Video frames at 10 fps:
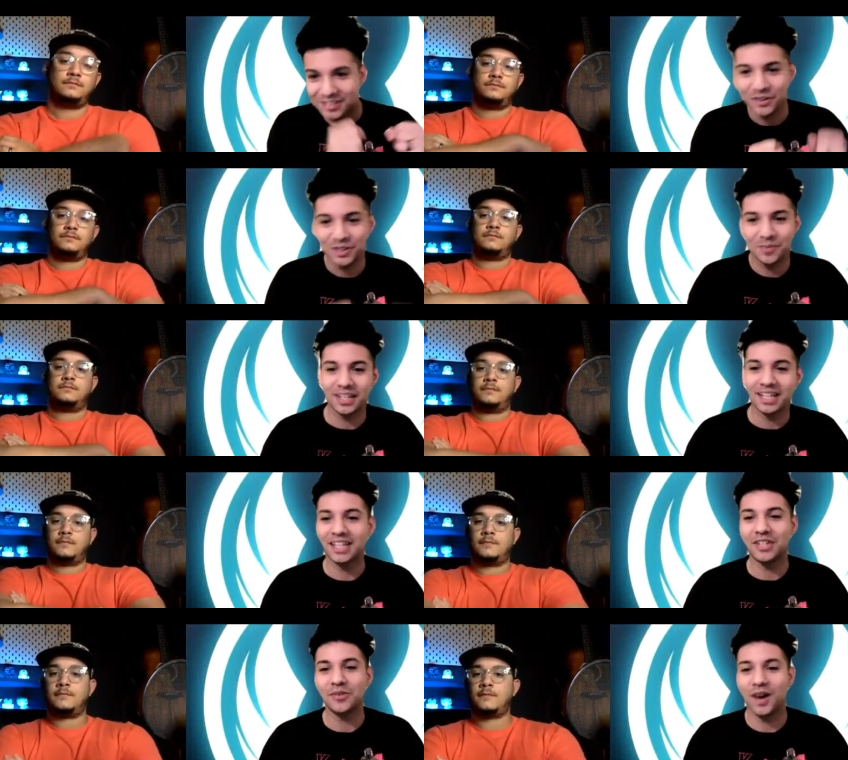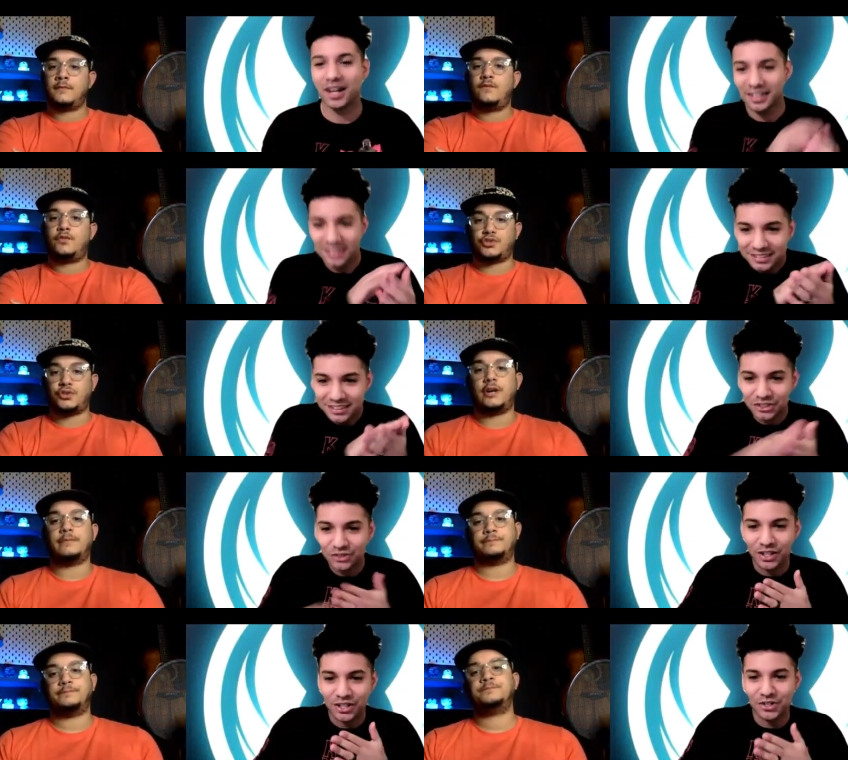Speaker 1: you know in the beginning. You want it sure.
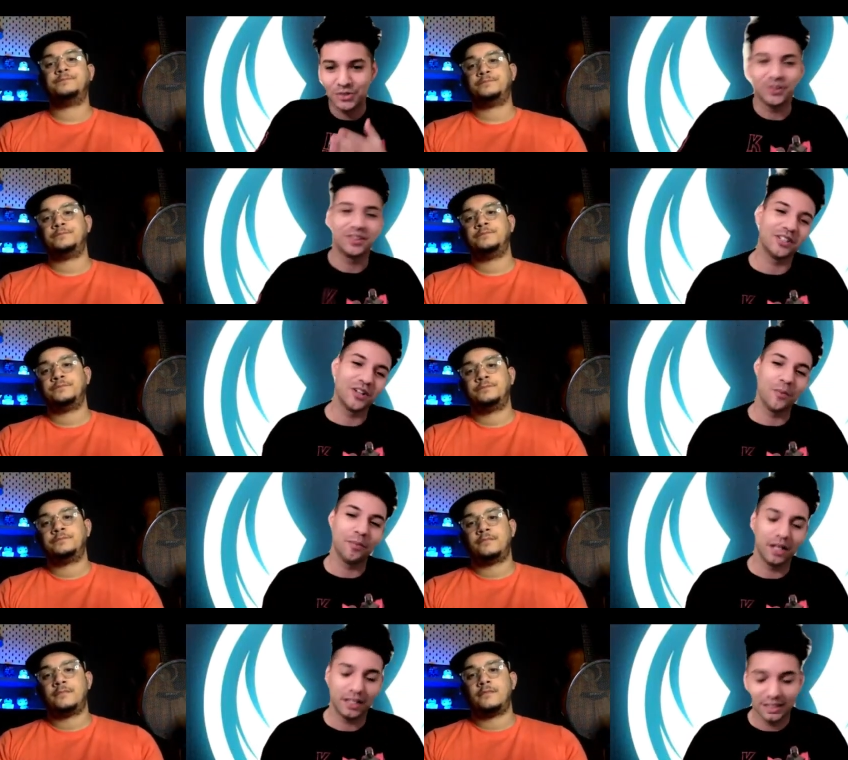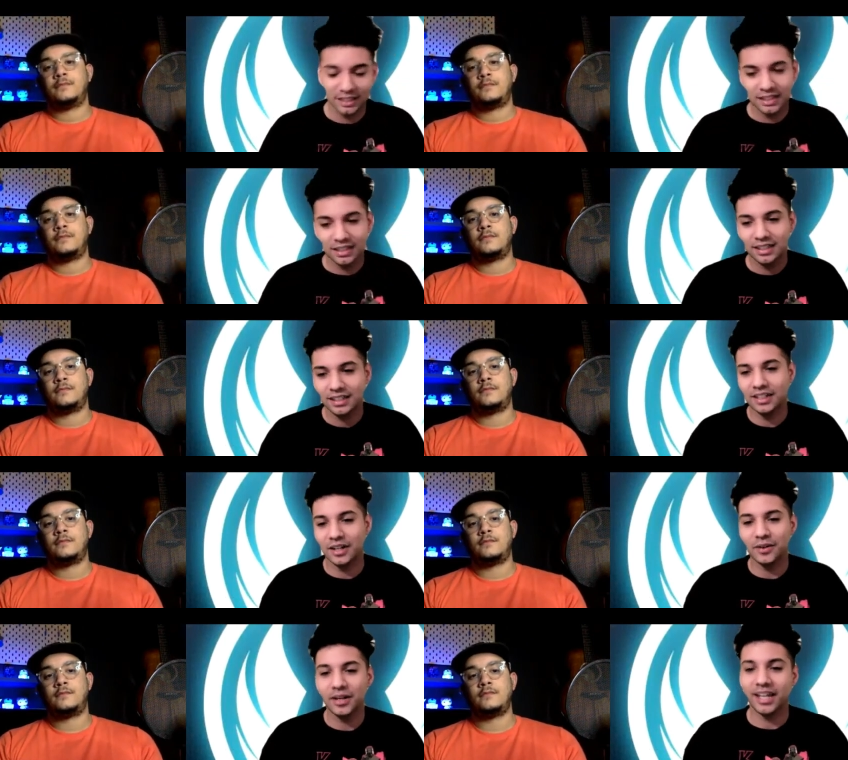shoot you know, but you
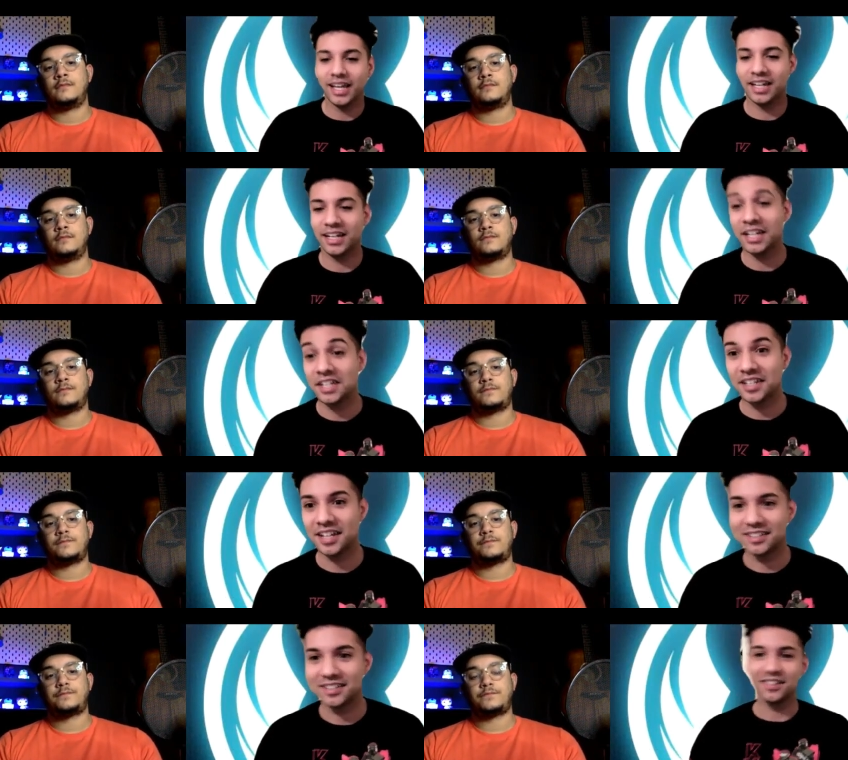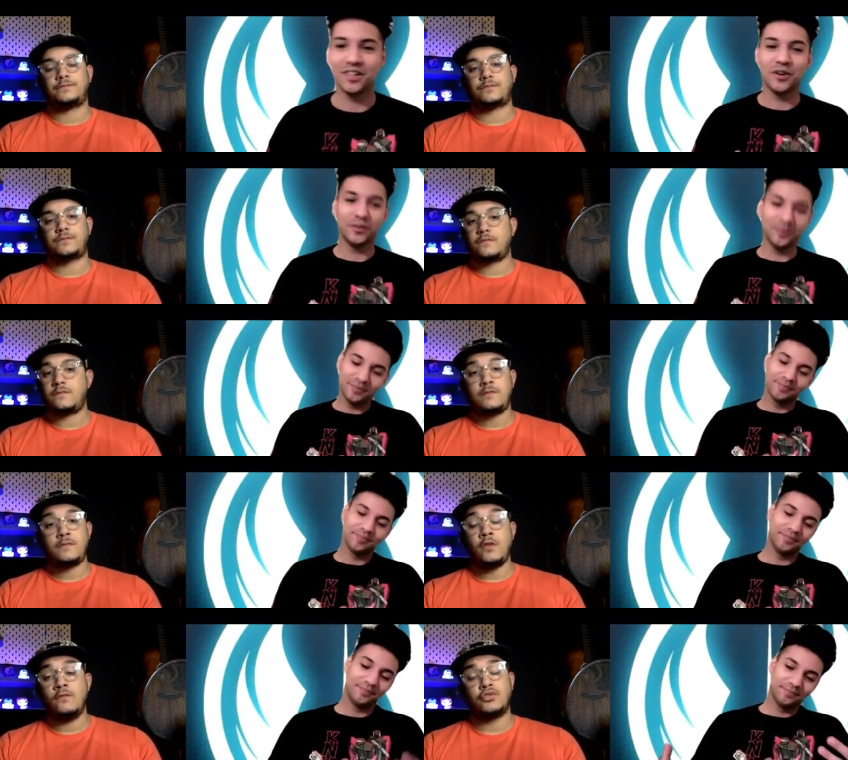know I get it in a sense you know.
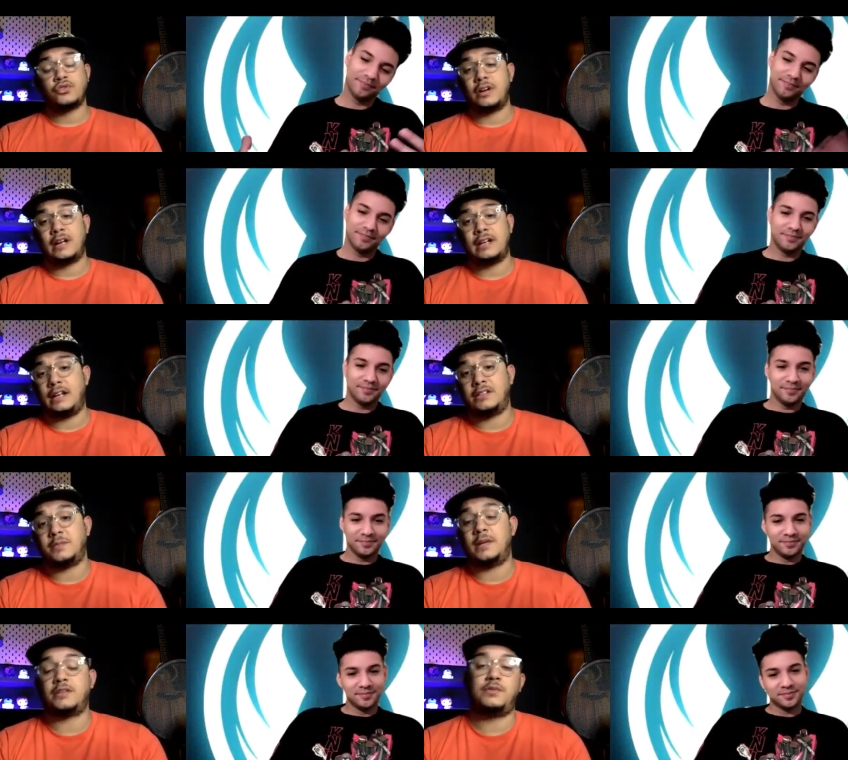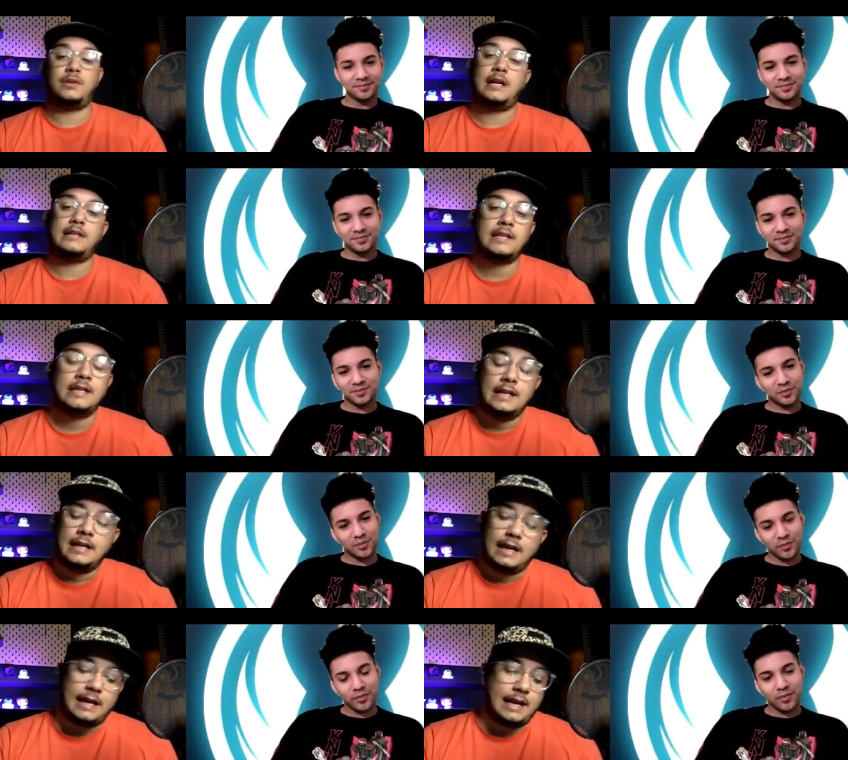
Speaker 2: For sure, and and to be honest with you guys,
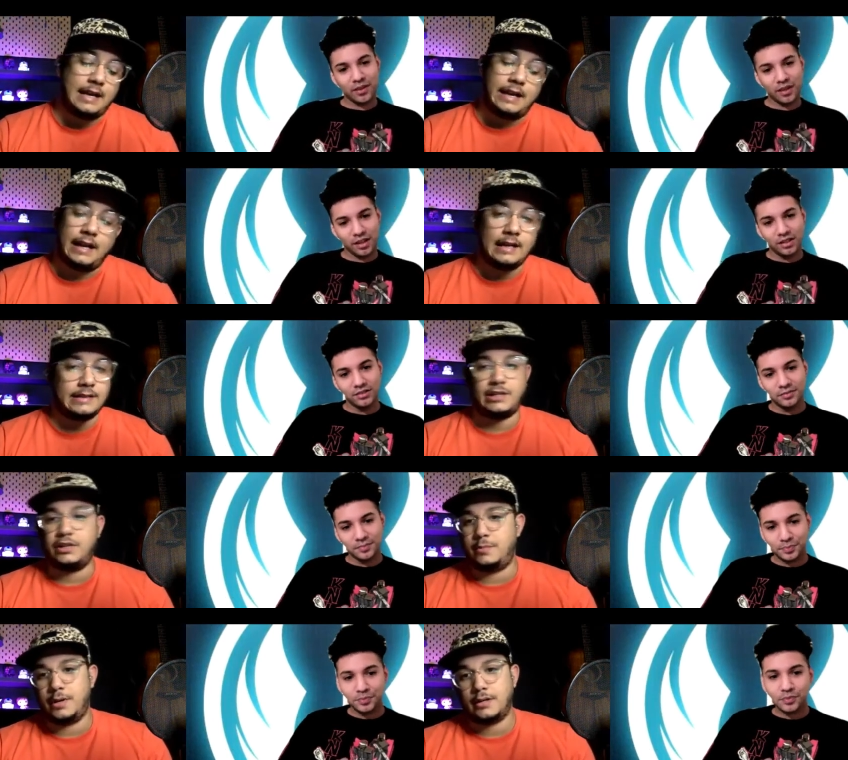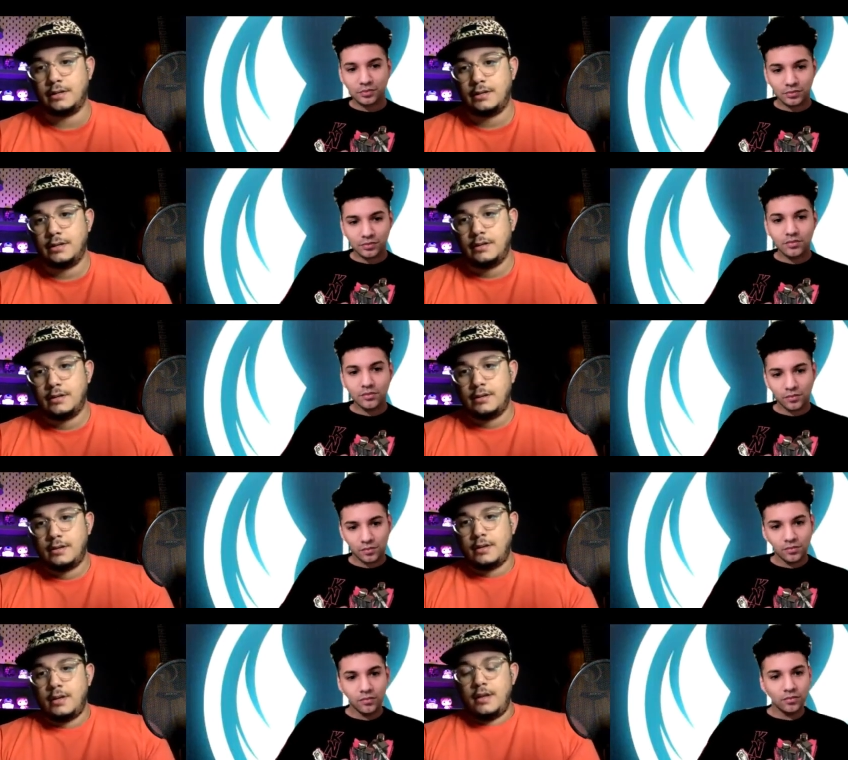again it, it is a good book.
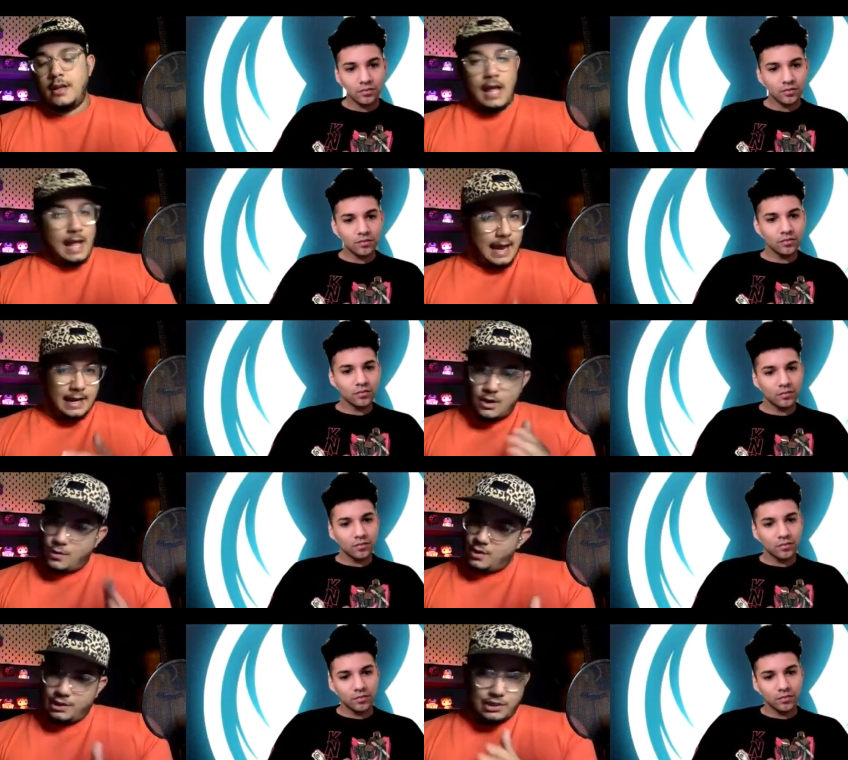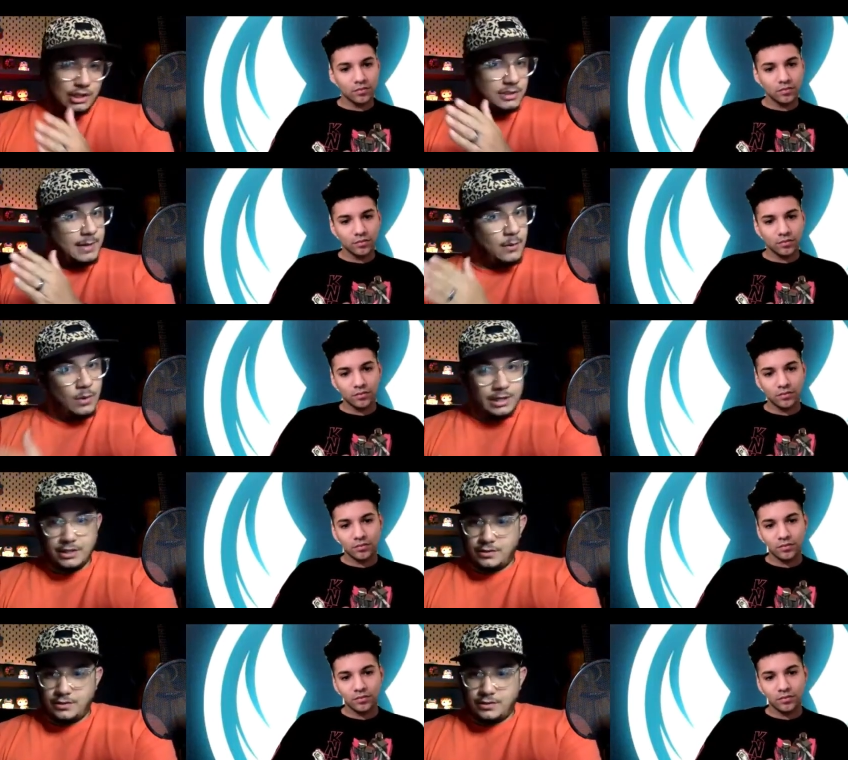I know we only talked about one and